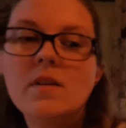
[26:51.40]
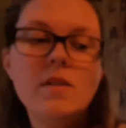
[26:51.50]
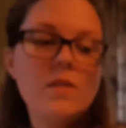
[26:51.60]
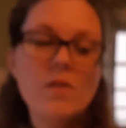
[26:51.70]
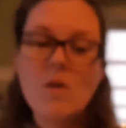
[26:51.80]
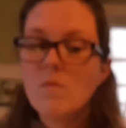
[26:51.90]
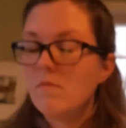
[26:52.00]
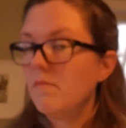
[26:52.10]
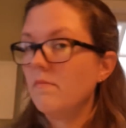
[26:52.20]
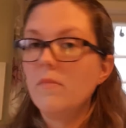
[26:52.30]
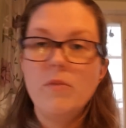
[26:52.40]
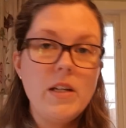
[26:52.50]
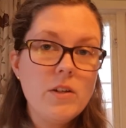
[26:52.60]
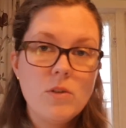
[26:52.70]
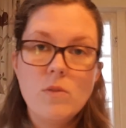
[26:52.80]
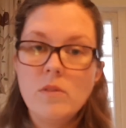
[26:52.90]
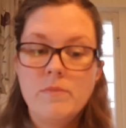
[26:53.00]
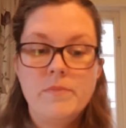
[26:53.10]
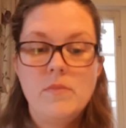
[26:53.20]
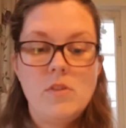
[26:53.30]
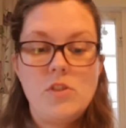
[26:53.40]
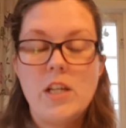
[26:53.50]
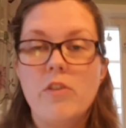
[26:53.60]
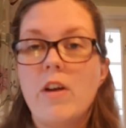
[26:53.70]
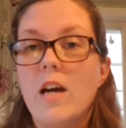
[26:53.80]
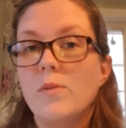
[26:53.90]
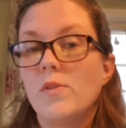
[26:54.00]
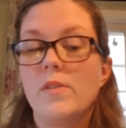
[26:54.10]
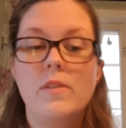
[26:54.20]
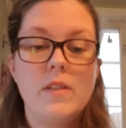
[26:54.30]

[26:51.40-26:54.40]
So really cool. Check her out,